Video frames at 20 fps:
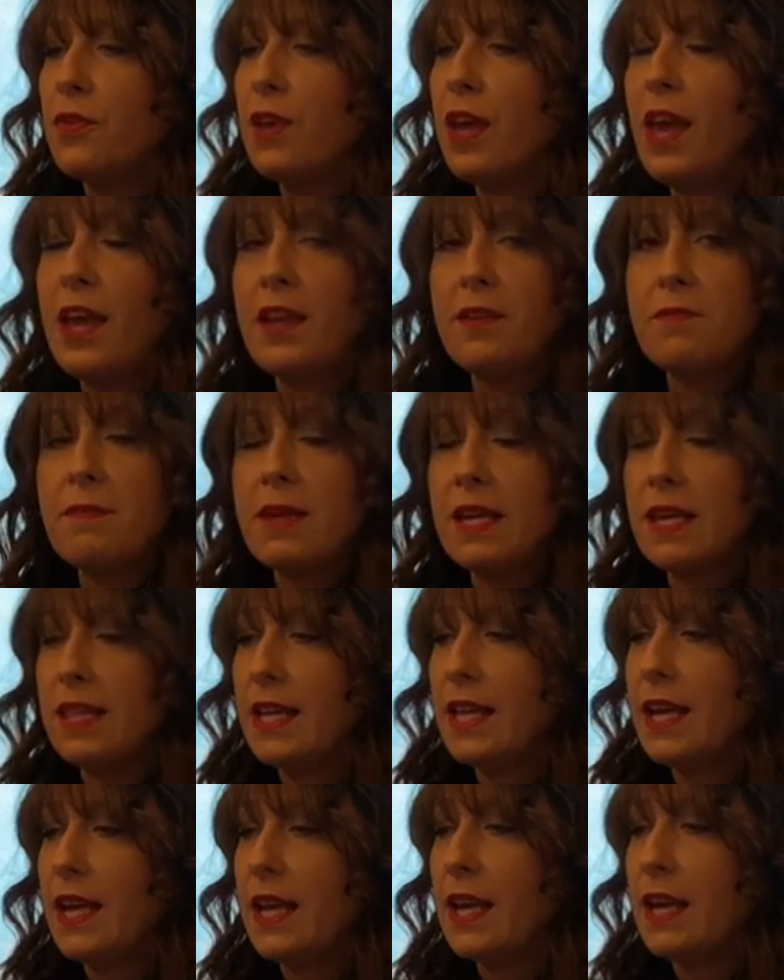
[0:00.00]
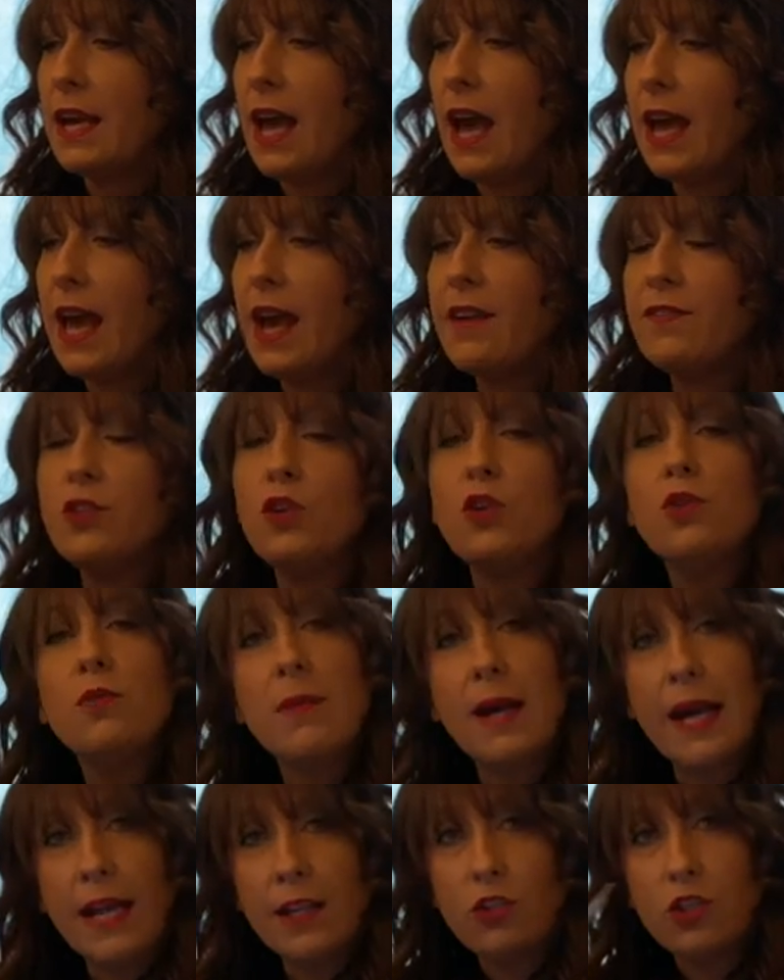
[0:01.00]
hit me that I have too
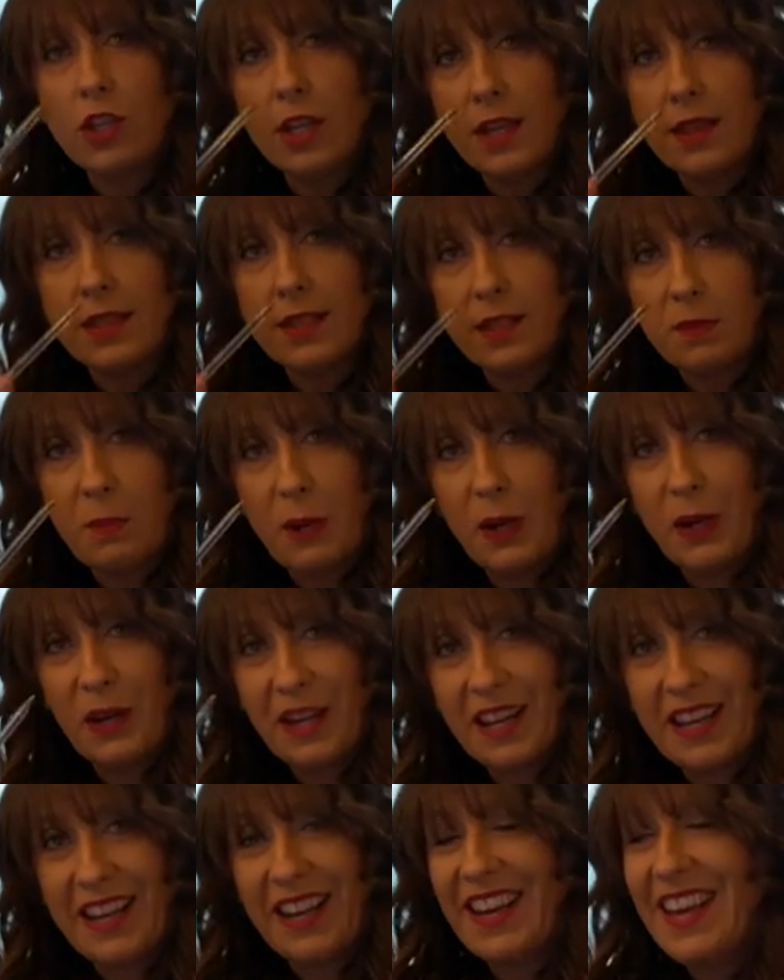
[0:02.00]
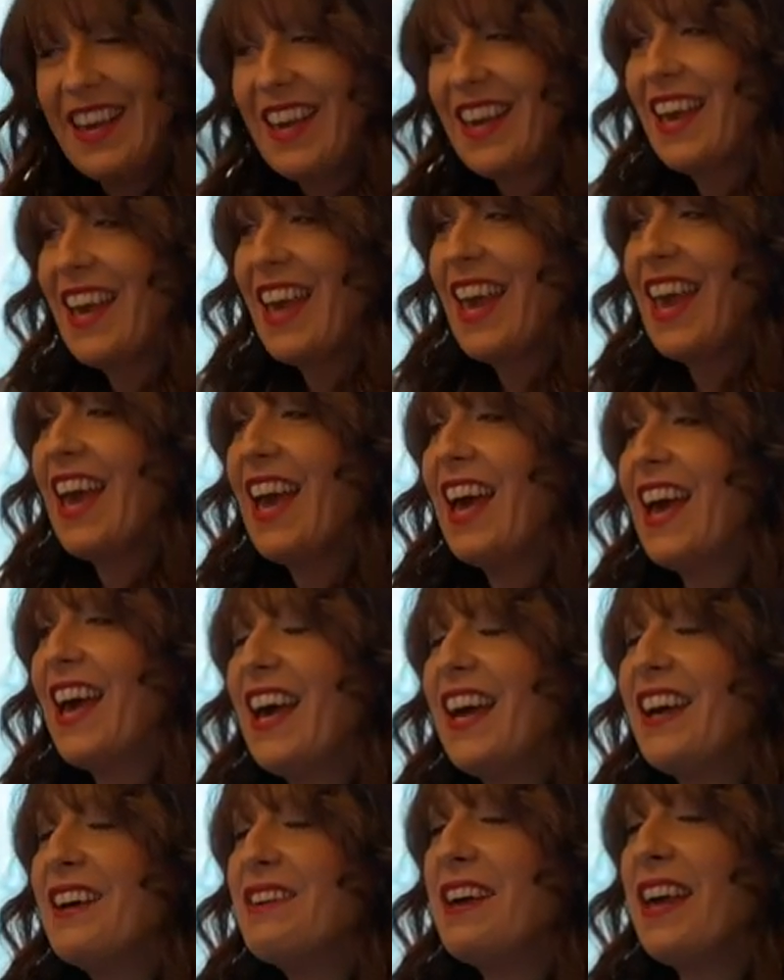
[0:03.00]
much in this book,
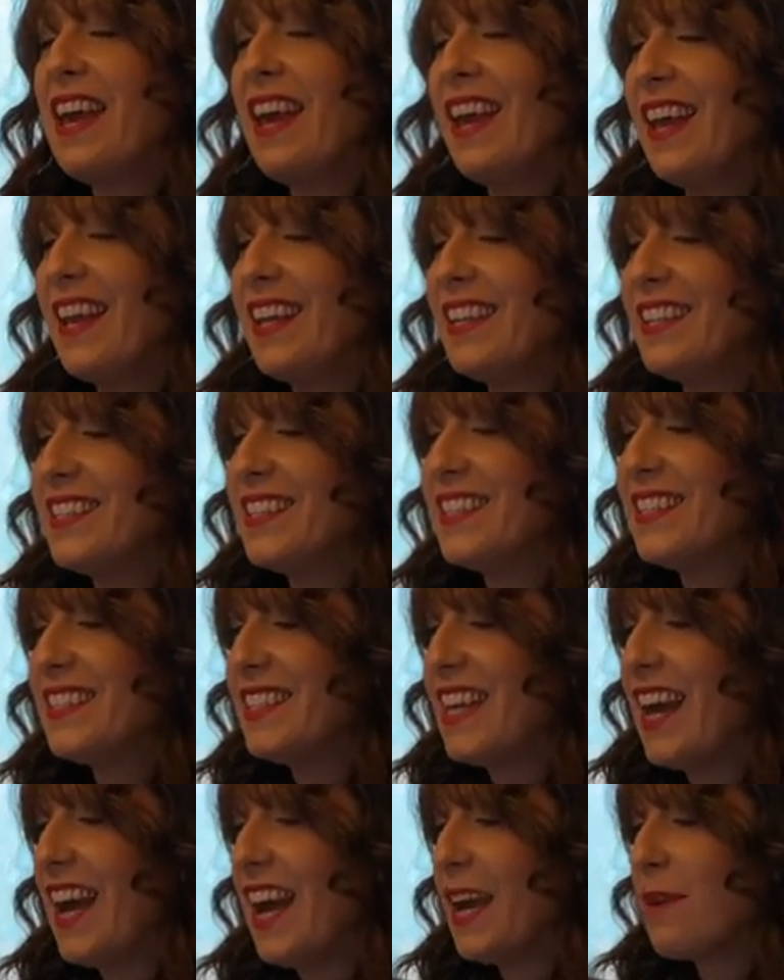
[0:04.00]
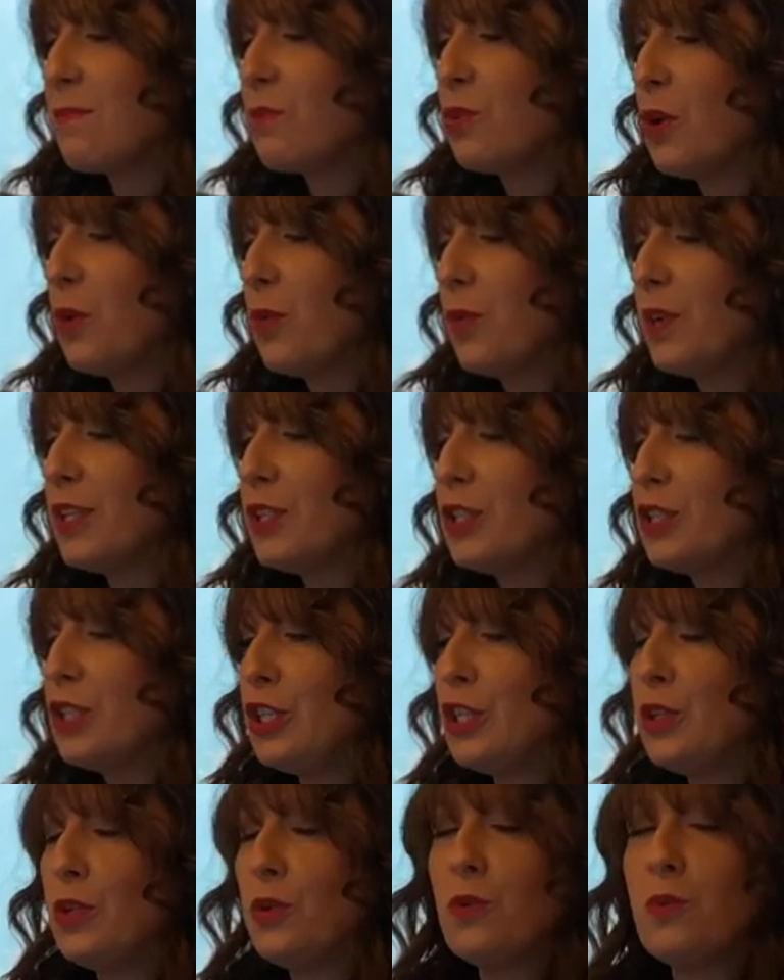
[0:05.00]
and I'm going
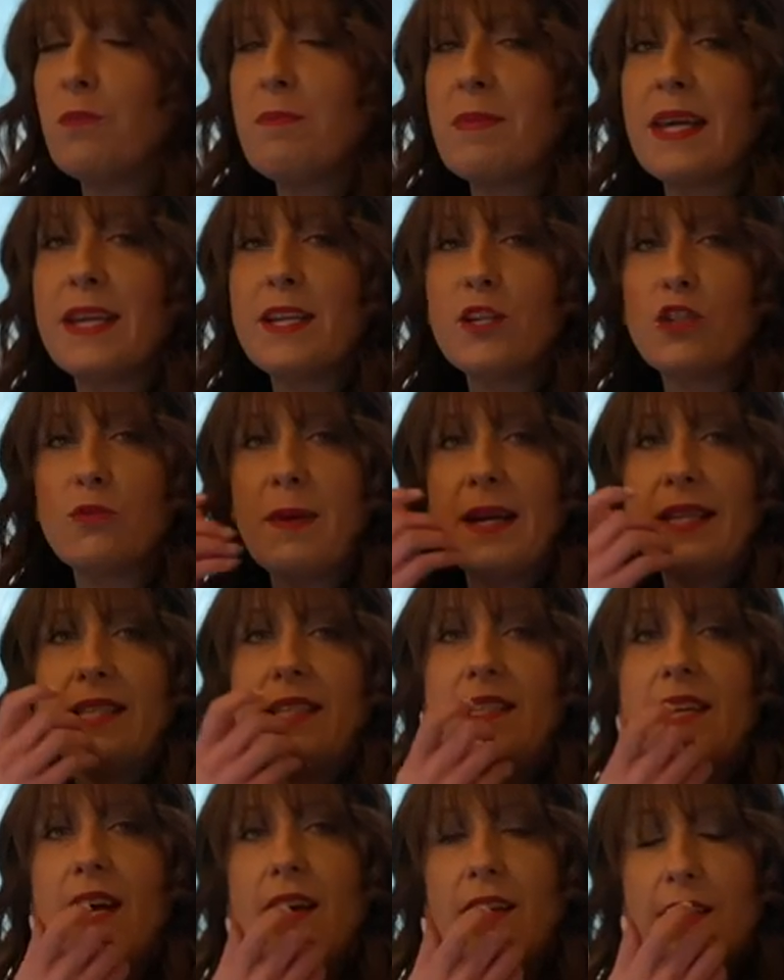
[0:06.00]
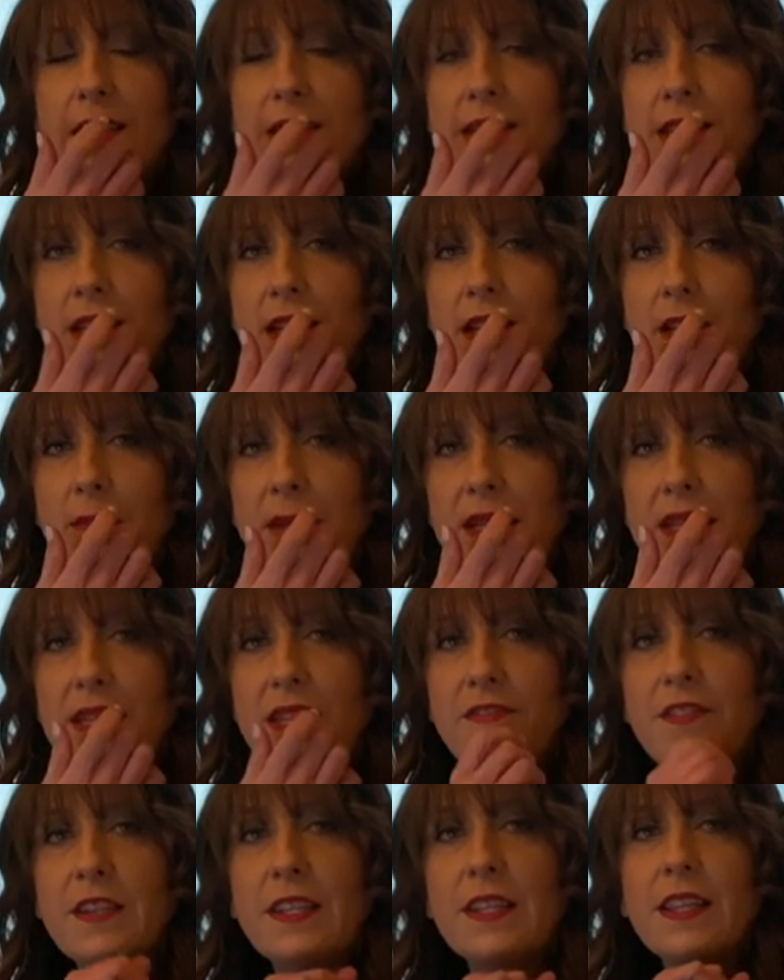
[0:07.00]
to manage my TaDas list a little bit
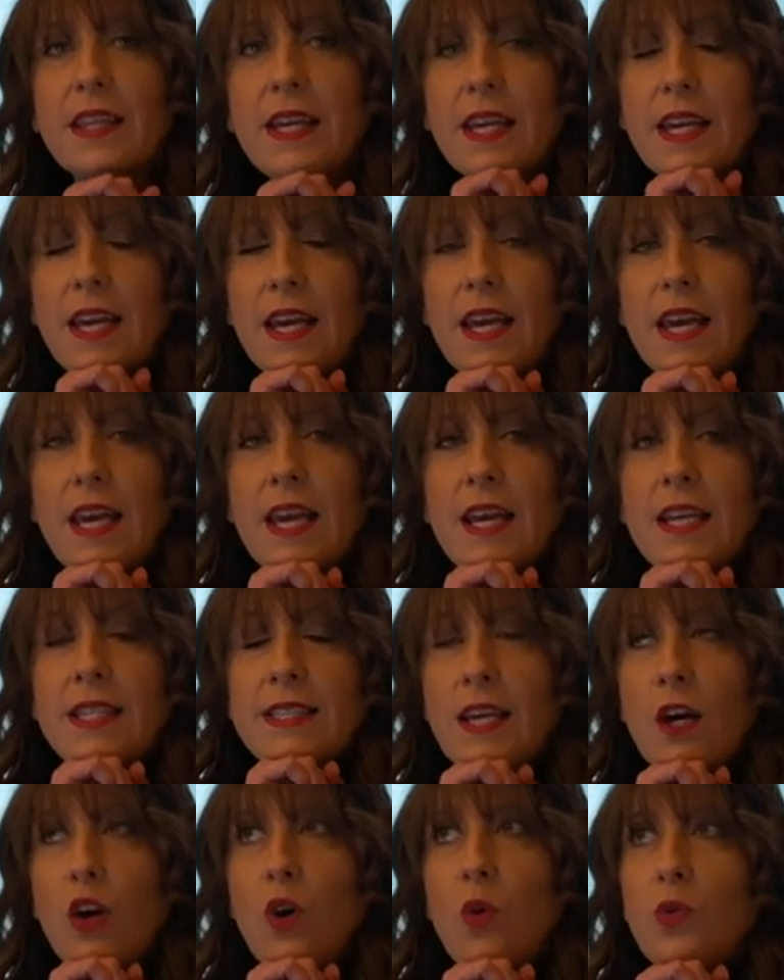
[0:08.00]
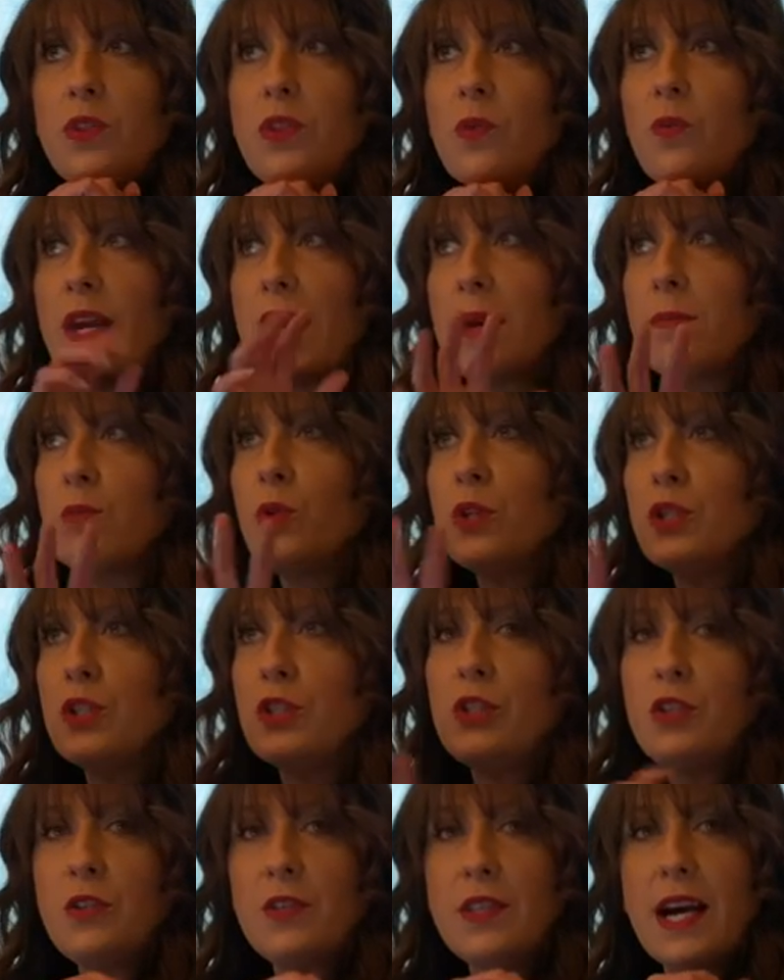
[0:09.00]
differently. So the way I'm going
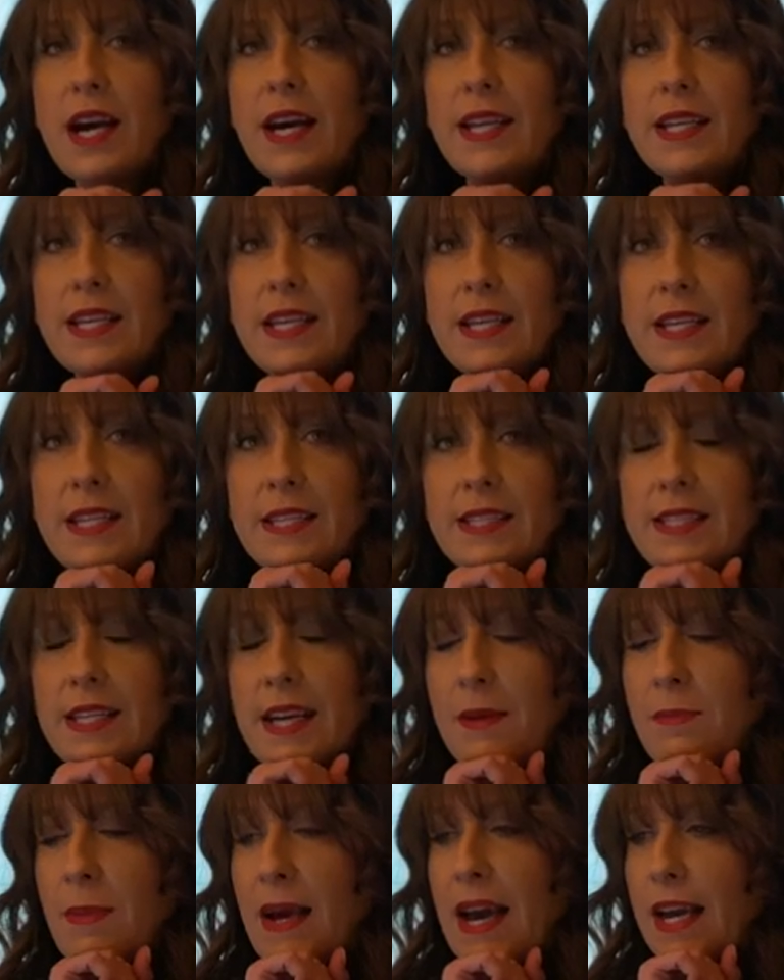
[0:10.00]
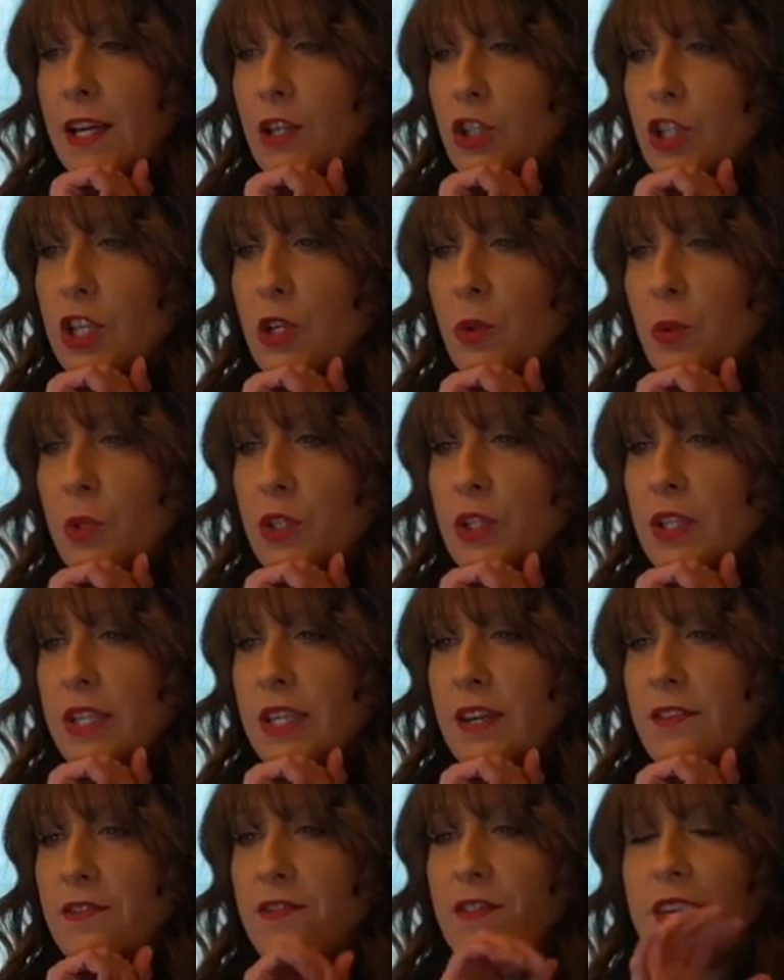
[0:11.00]
to do that is I'm actually going to
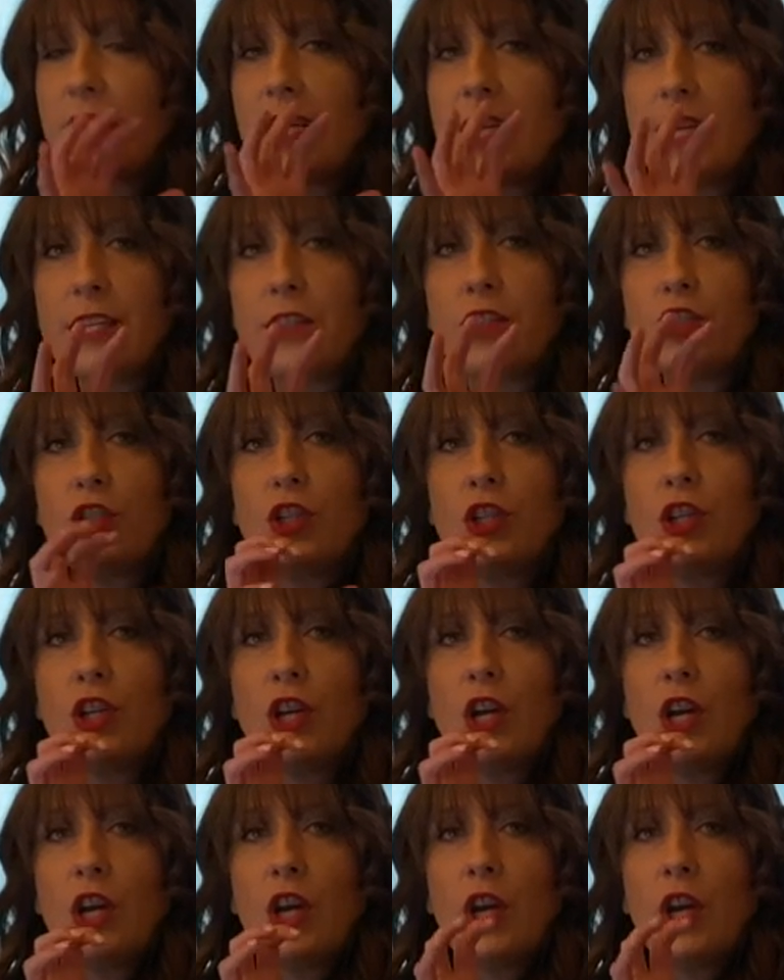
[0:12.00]
give each